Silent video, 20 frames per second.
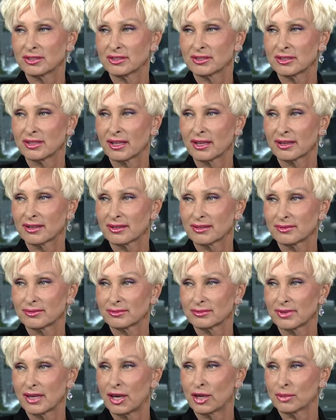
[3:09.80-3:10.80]
it's like
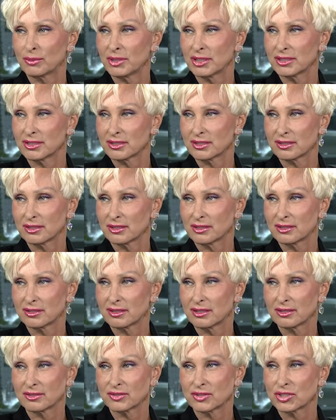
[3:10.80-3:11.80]
armless. It,
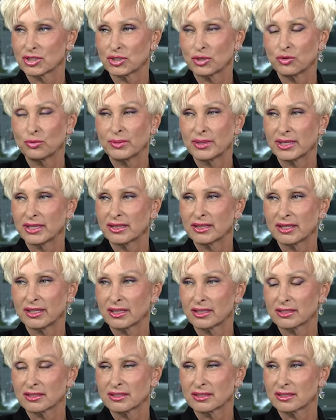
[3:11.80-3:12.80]
there's so many
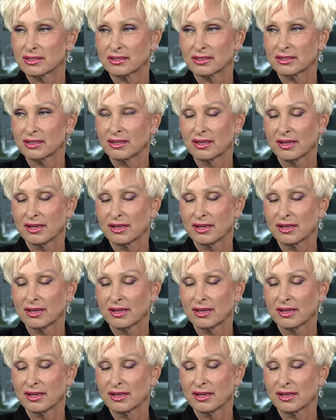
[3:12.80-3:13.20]
things.